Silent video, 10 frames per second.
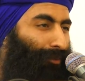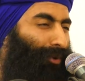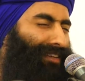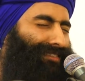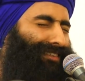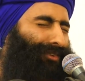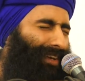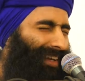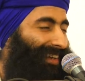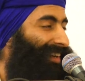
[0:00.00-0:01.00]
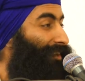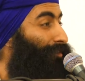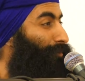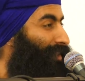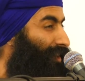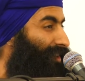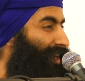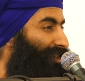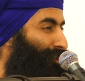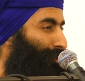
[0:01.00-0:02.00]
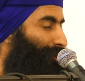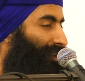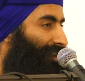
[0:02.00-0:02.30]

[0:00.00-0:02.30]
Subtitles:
What is he doing? He didn't even matha take to you.